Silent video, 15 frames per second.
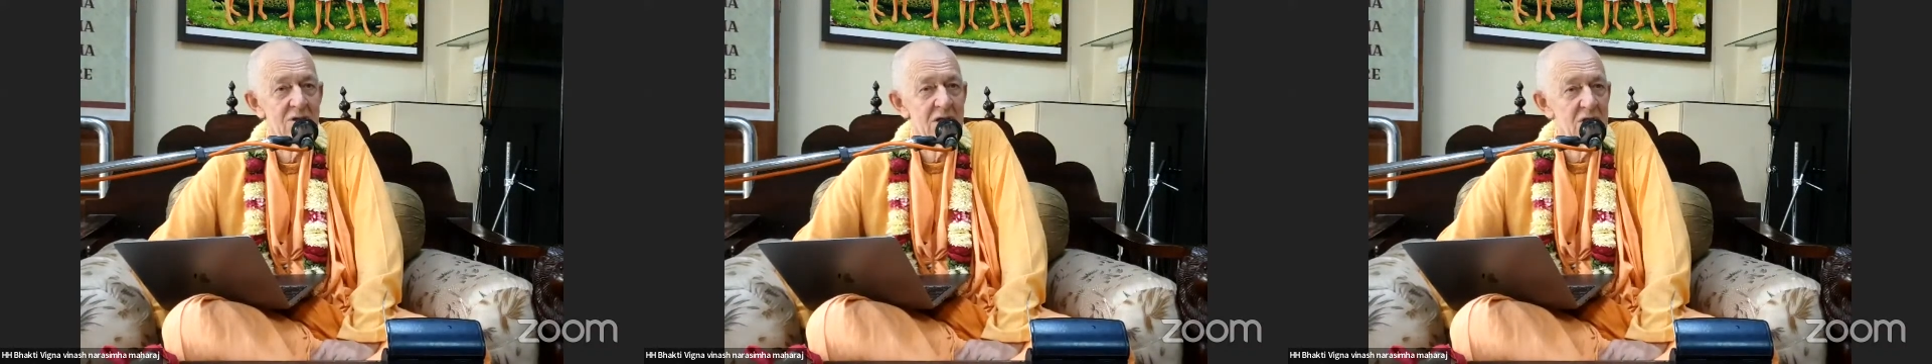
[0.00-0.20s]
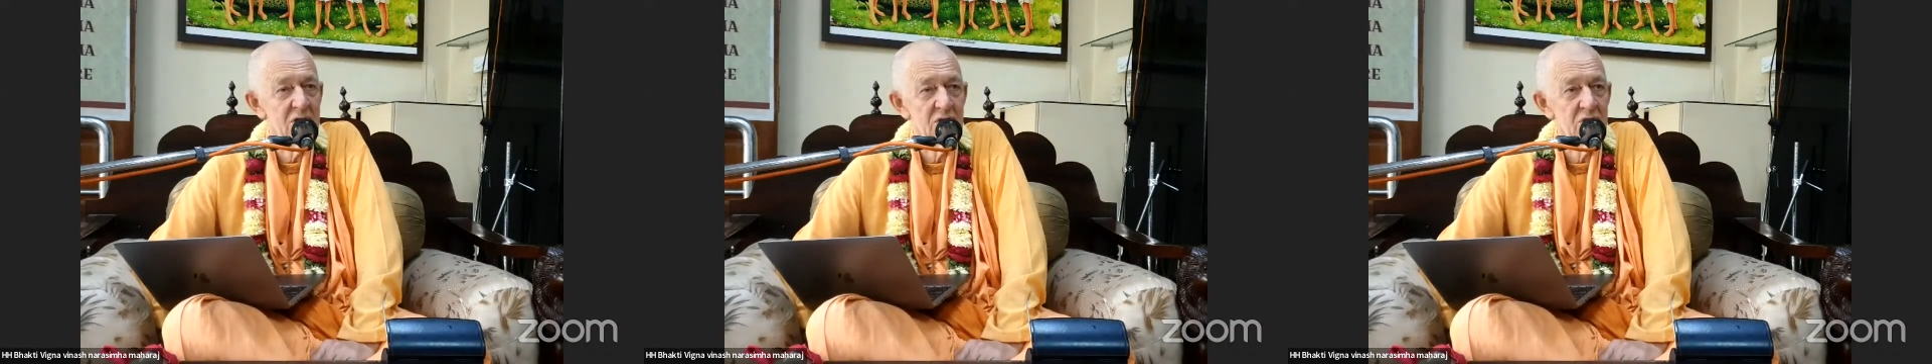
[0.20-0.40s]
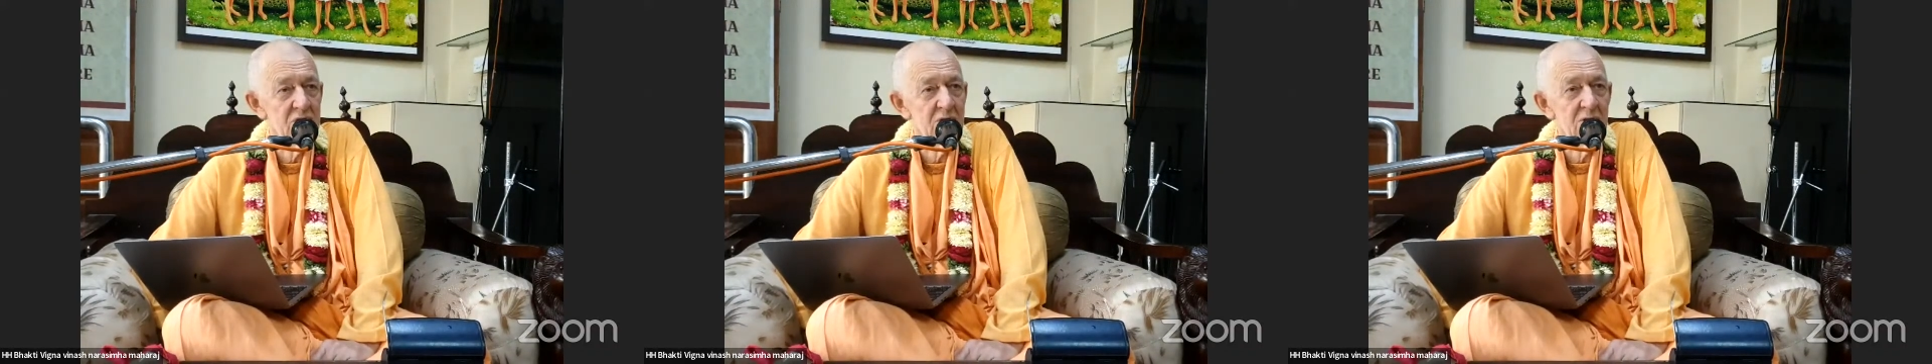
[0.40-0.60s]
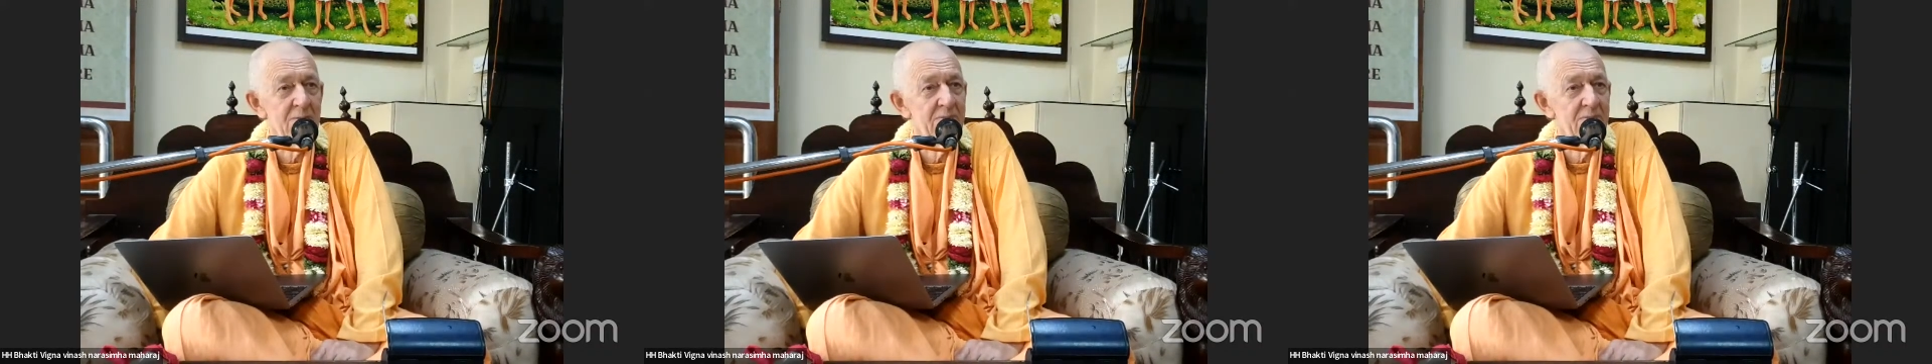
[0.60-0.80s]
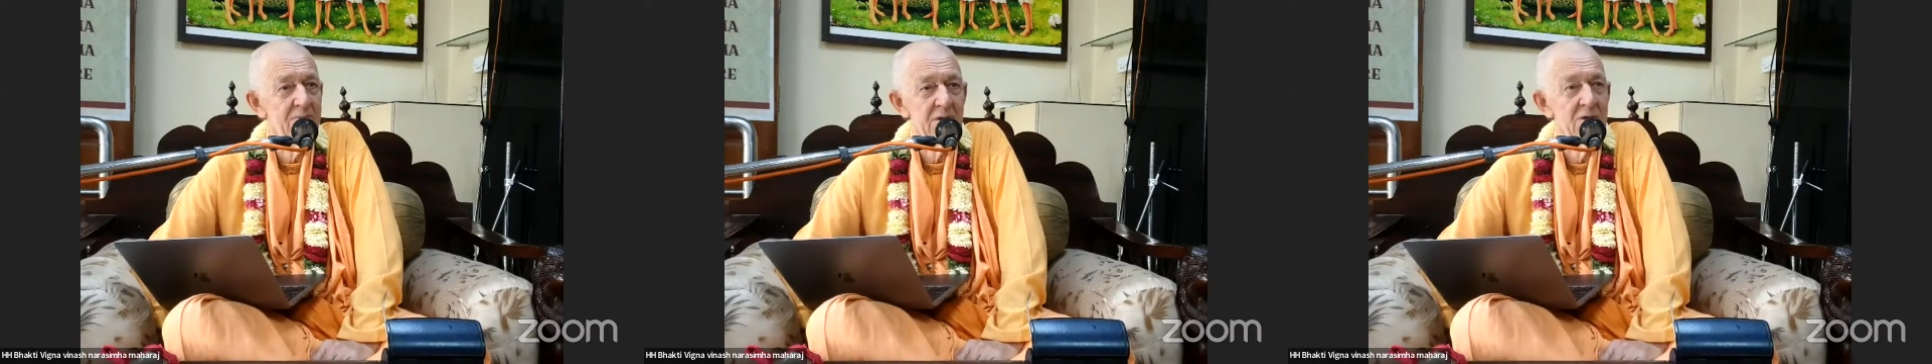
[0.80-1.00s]

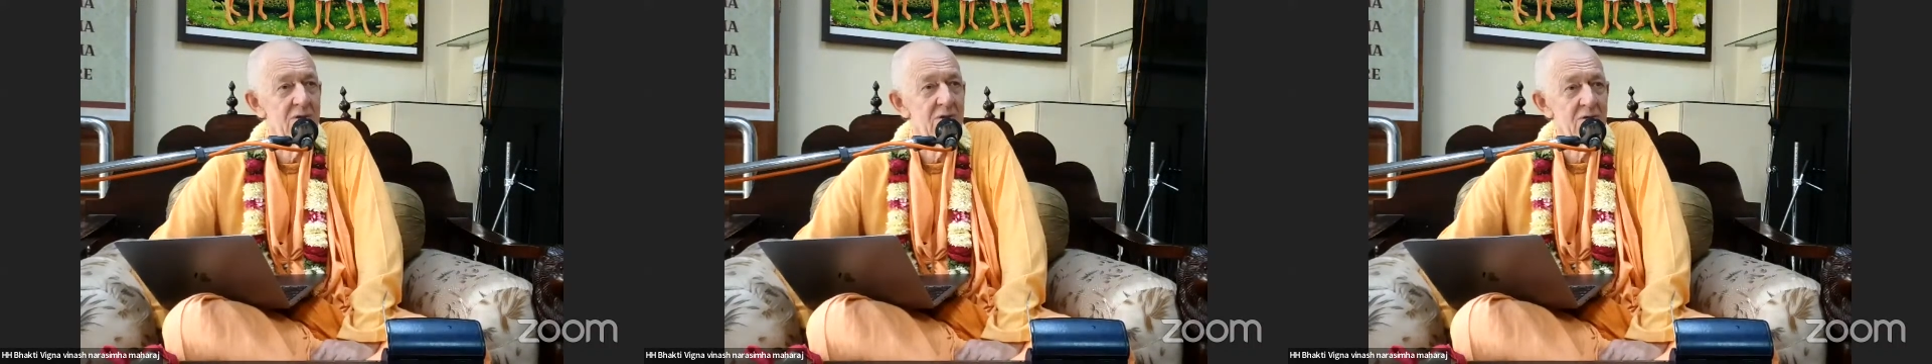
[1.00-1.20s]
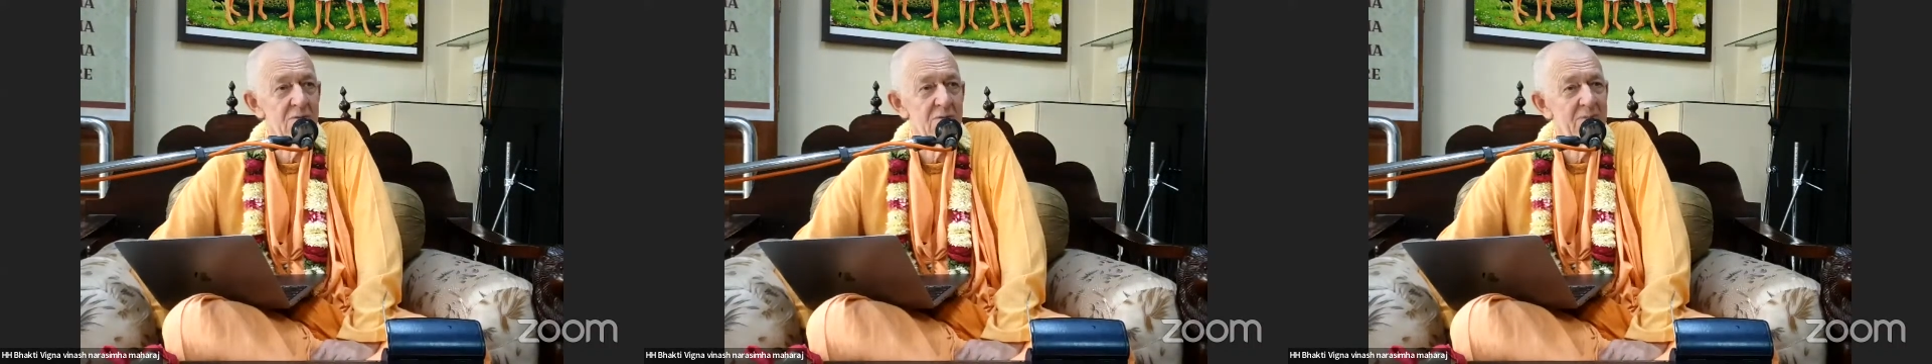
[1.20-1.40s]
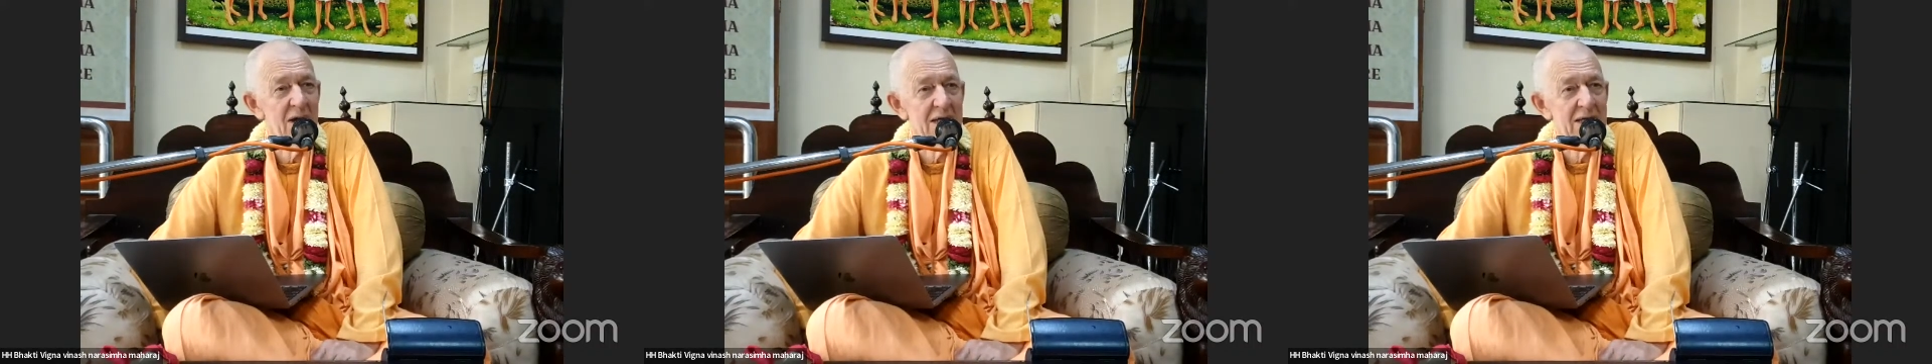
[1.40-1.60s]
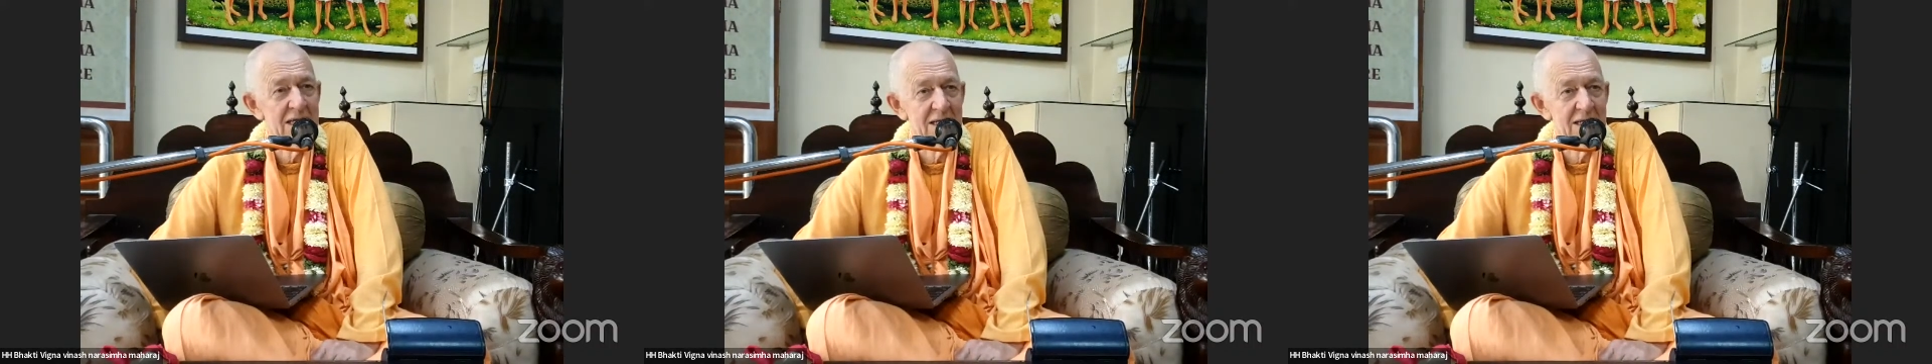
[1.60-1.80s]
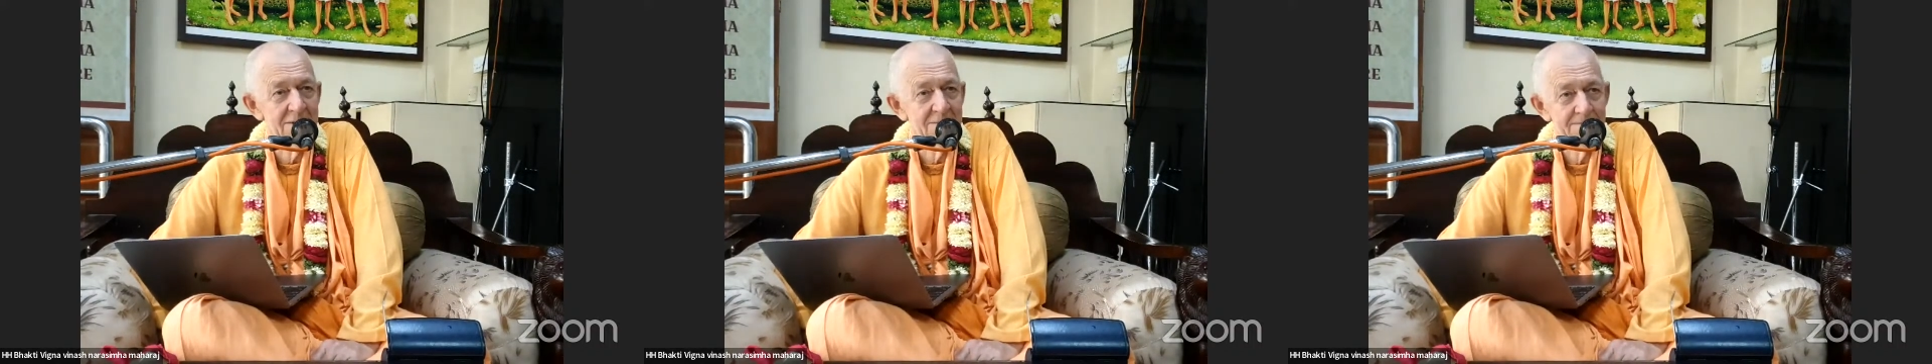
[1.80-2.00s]
disrobe Draupadi.